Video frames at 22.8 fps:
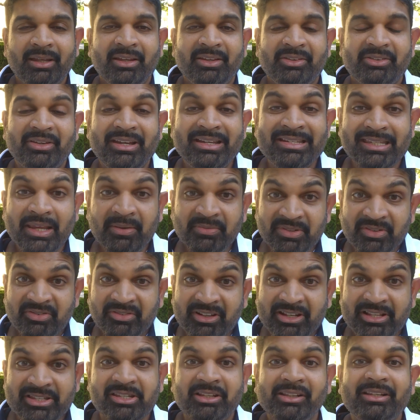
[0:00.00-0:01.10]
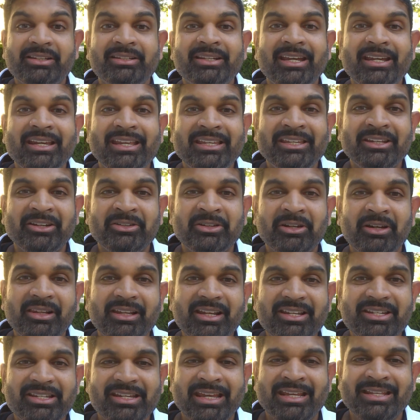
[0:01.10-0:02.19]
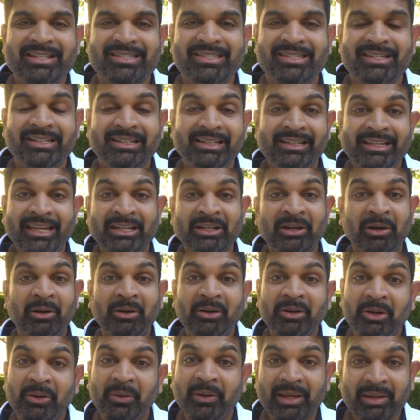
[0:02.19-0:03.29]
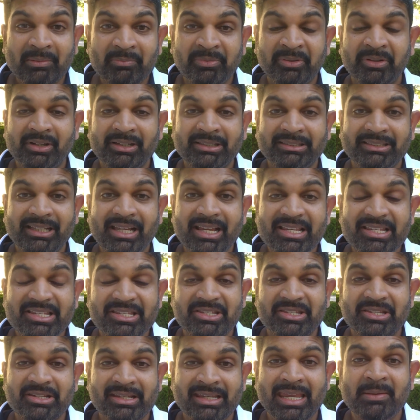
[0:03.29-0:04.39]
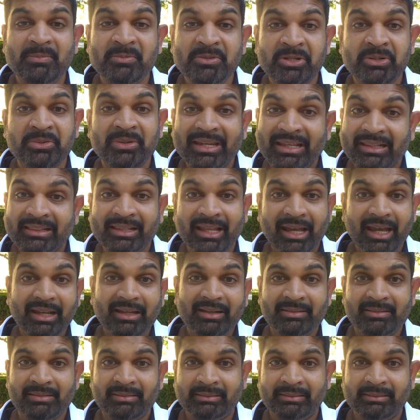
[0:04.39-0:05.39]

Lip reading: So in terms of consolidating your knowledge, it's certainly an ongoing process. Keep doing that.